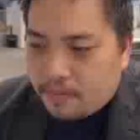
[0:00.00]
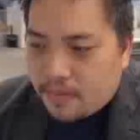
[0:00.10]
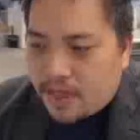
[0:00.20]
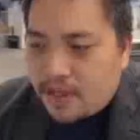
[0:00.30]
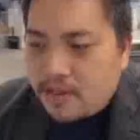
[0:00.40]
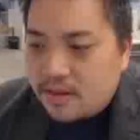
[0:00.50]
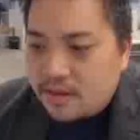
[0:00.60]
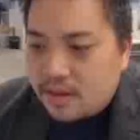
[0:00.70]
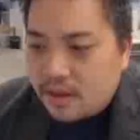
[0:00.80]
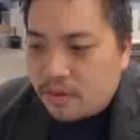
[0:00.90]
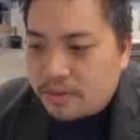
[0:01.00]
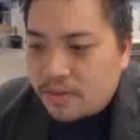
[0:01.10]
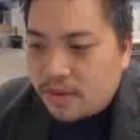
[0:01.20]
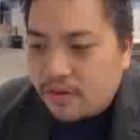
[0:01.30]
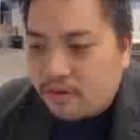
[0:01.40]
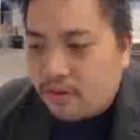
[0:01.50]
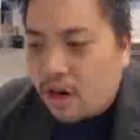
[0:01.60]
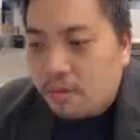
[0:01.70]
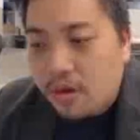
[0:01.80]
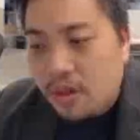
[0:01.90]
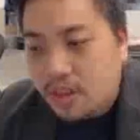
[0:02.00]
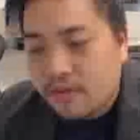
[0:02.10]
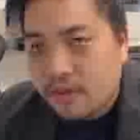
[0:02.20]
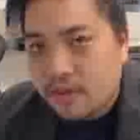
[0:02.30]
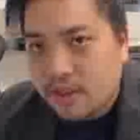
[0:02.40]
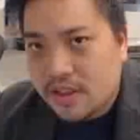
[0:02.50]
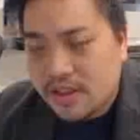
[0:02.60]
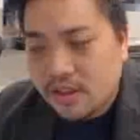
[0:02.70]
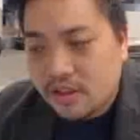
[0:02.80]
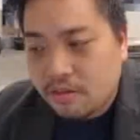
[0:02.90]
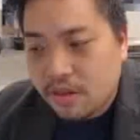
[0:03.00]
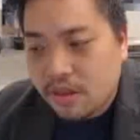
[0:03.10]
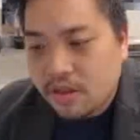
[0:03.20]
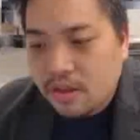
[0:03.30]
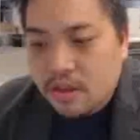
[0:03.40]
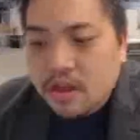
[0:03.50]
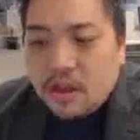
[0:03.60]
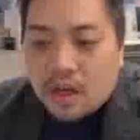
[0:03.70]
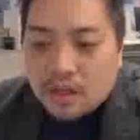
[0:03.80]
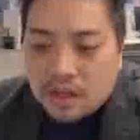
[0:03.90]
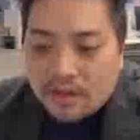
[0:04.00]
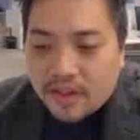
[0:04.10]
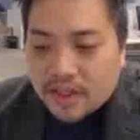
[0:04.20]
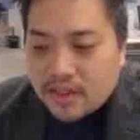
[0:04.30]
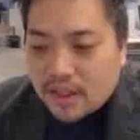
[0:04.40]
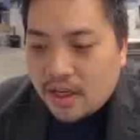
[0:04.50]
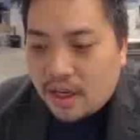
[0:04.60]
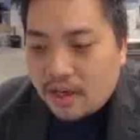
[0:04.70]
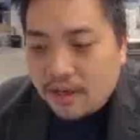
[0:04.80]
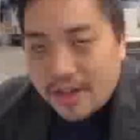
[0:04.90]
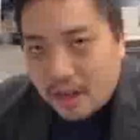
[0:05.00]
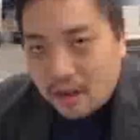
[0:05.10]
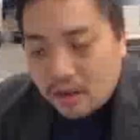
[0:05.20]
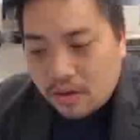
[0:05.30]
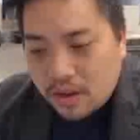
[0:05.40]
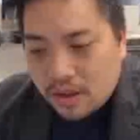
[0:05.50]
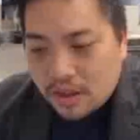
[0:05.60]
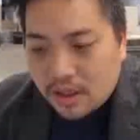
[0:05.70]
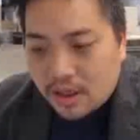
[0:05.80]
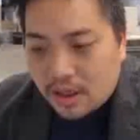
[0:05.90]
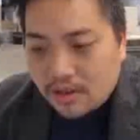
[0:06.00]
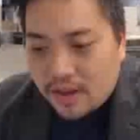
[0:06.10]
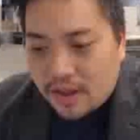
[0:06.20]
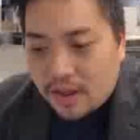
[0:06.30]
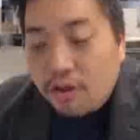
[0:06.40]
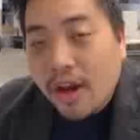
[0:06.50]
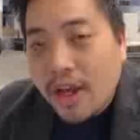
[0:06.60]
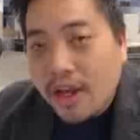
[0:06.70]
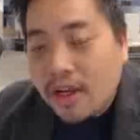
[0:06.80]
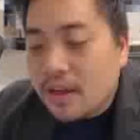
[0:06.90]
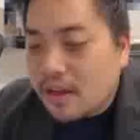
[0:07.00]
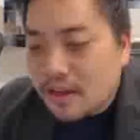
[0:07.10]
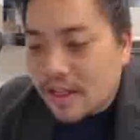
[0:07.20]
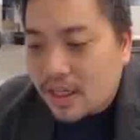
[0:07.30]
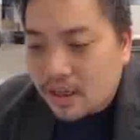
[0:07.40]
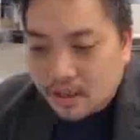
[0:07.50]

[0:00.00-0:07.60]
And this is the website for the R project for statistical computing. On the left-hand side, under Download, click on the CRAN link.